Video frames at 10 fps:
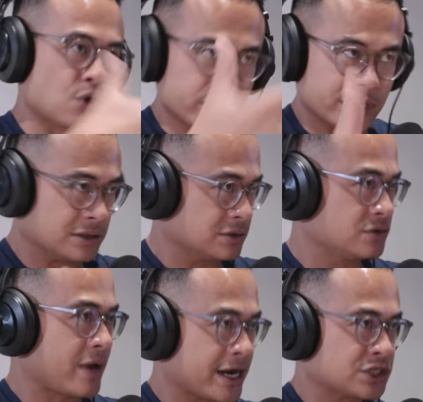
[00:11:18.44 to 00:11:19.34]
Talking
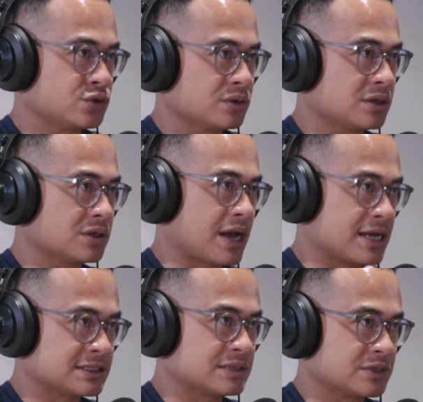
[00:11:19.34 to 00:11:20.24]
to actual
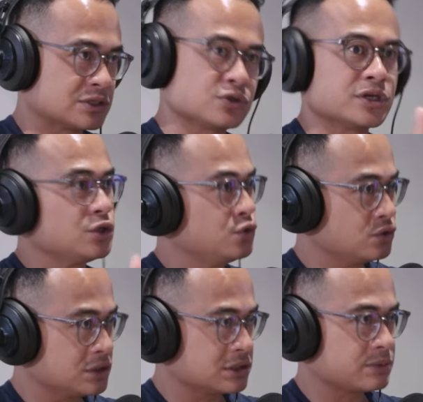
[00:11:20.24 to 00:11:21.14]
customers, to the
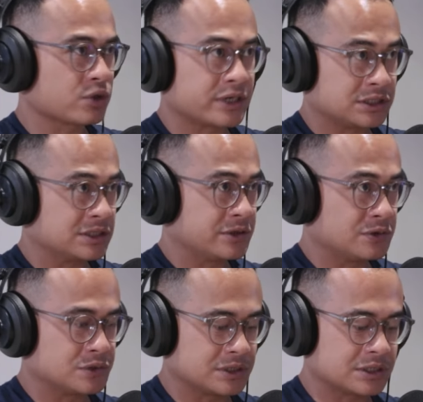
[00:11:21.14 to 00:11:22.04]
users, potential
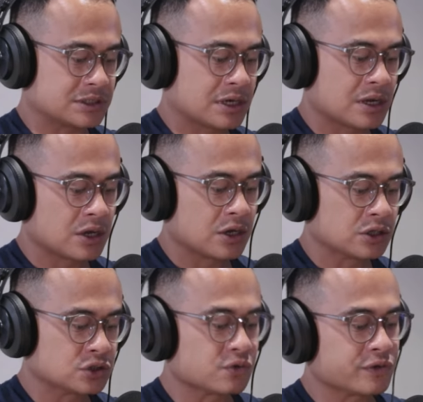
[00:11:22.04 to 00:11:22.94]
users,
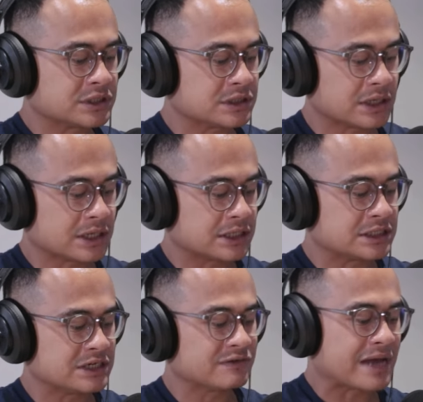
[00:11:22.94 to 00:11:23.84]
to
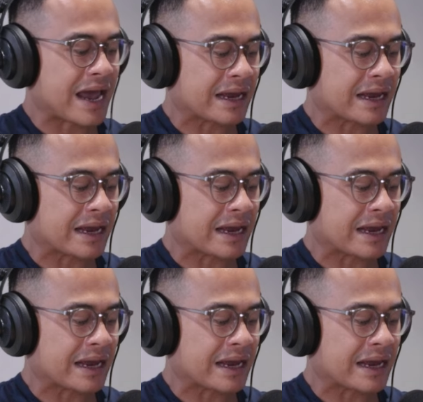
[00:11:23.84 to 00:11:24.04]
achieve that.